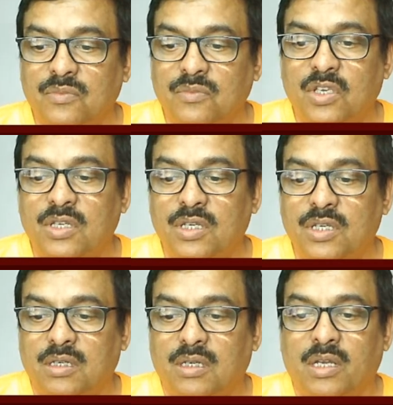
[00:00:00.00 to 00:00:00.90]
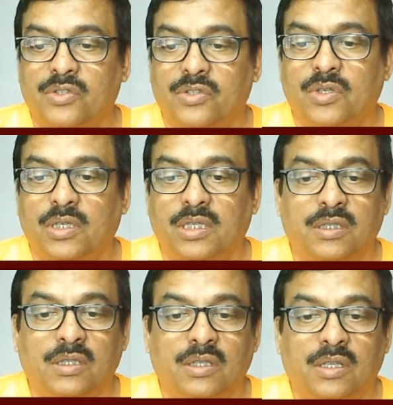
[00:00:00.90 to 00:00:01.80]
Here actually
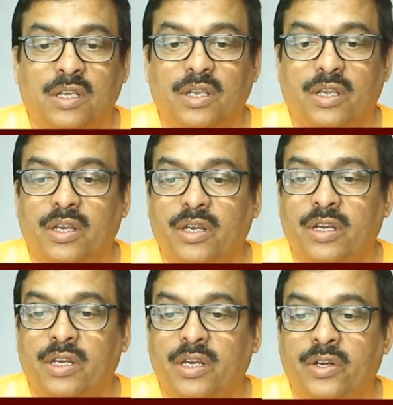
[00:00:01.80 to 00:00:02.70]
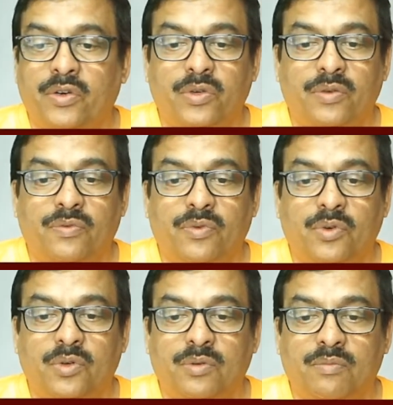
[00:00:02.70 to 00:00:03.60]
into e4,
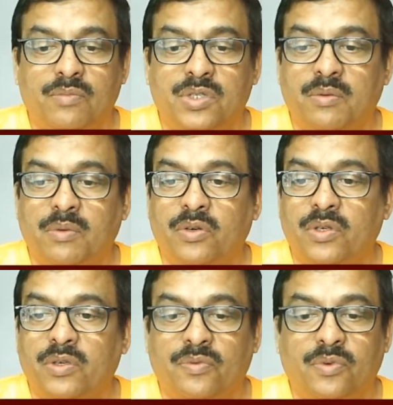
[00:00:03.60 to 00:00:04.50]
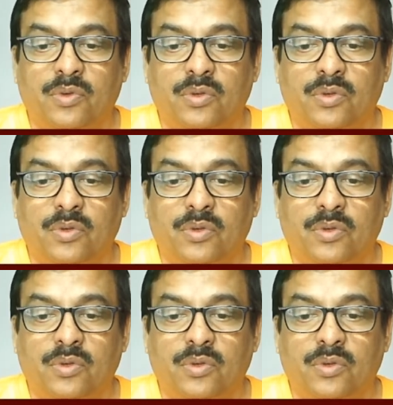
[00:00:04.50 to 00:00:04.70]
bishop into e4,